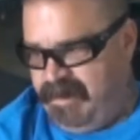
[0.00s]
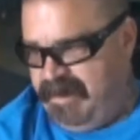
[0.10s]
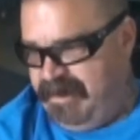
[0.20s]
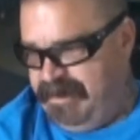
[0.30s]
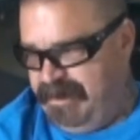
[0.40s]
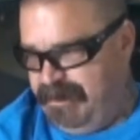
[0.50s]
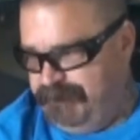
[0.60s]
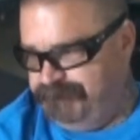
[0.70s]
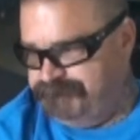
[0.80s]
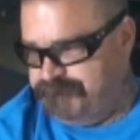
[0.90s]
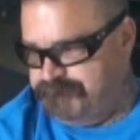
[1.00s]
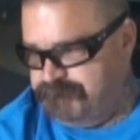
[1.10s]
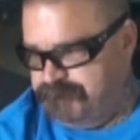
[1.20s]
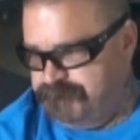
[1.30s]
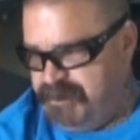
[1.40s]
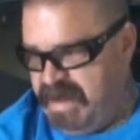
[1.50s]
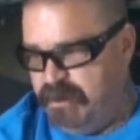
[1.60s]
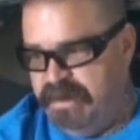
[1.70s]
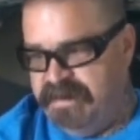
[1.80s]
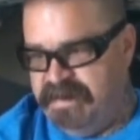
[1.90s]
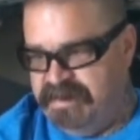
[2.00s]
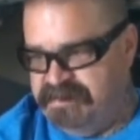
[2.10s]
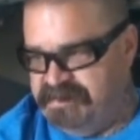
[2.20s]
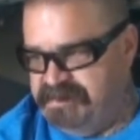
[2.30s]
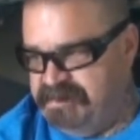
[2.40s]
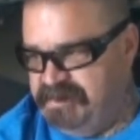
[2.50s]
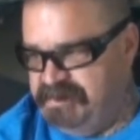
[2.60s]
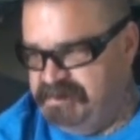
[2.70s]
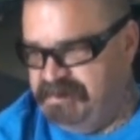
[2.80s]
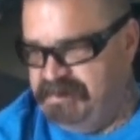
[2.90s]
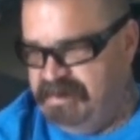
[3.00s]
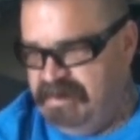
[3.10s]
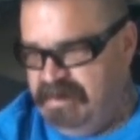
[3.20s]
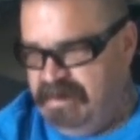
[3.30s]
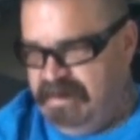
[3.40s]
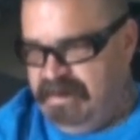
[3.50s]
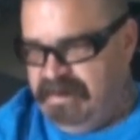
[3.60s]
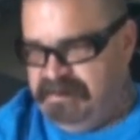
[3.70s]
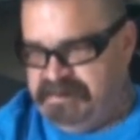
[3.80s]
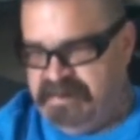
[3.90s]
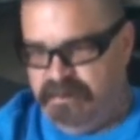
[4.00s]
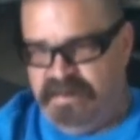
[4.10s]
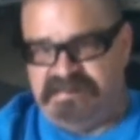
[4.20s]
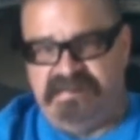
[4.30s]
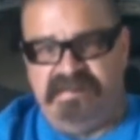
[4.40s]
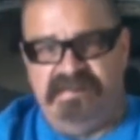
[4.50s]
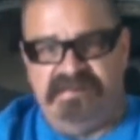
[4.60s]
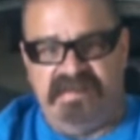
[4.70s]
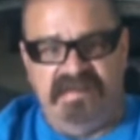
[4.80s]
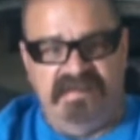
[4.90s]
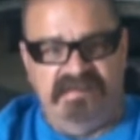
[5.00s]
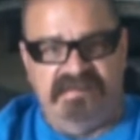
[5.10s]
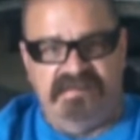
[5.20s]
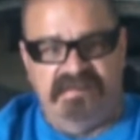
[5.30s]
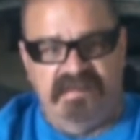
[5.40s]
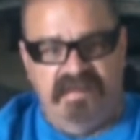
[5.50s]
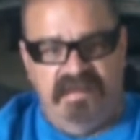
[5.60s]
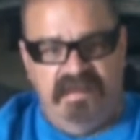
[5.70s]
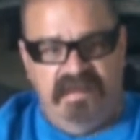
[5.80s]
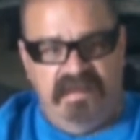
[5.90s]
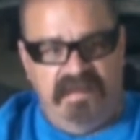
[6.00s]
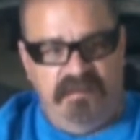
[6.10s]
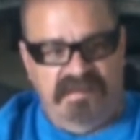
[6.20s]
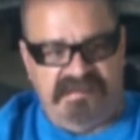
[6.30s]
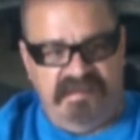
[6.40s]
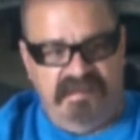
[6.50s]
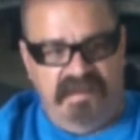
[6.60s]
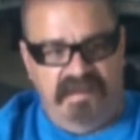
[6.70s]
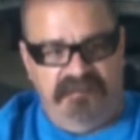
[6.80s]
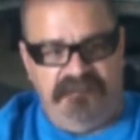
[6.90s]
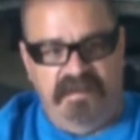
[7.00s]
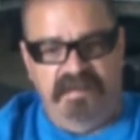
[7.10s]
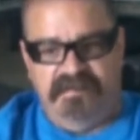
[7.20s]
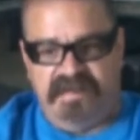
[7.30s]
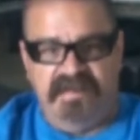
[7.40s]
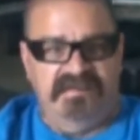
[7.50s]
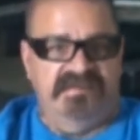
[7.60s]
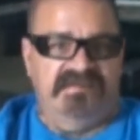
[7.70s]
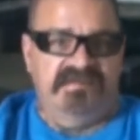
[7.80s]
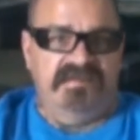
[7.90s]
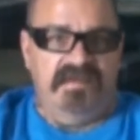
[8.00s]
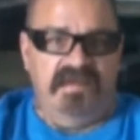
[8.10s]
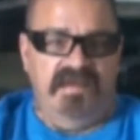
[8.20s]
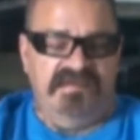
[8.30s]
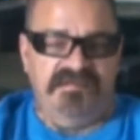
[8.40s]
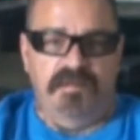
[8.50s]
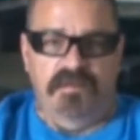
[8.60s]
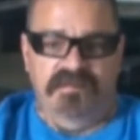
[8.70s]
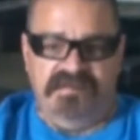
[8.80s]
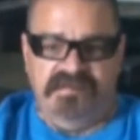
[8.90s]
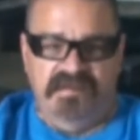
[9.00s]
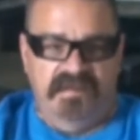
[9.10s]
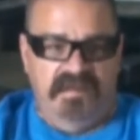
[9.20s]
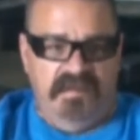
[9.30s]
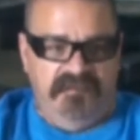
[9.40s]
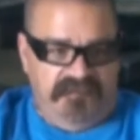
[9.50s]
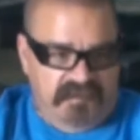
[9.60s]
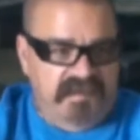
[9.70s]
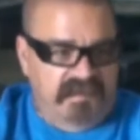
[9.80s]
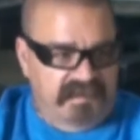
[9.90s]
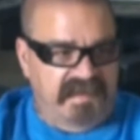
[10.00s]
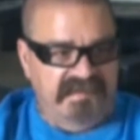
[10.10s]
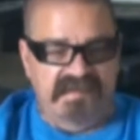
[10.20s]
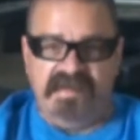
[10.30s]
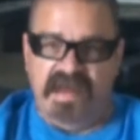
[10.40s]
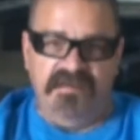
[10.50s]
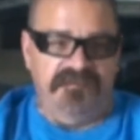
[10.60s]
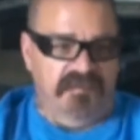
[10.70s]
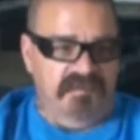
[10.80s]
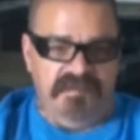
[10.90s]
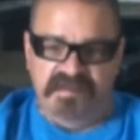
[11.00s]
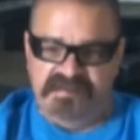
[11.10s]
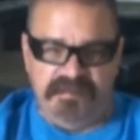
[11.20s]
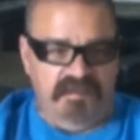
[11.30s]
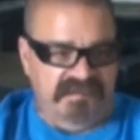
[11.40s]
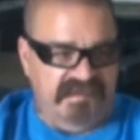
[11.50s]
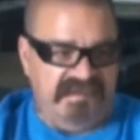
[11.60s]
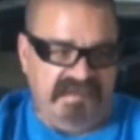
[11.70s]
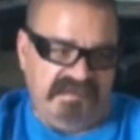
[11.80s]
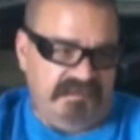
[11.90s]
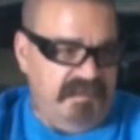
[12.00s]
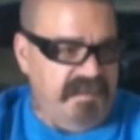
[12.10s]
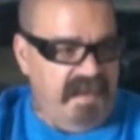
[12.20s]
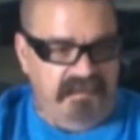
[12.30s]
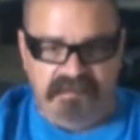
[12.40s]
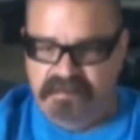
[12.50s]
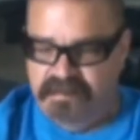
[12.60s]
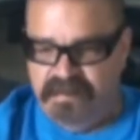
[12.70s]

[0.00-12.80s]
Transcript: and what it is he wants to teach kids. He wants to fund kids sports for kids that can't afford to play sports, and teach them about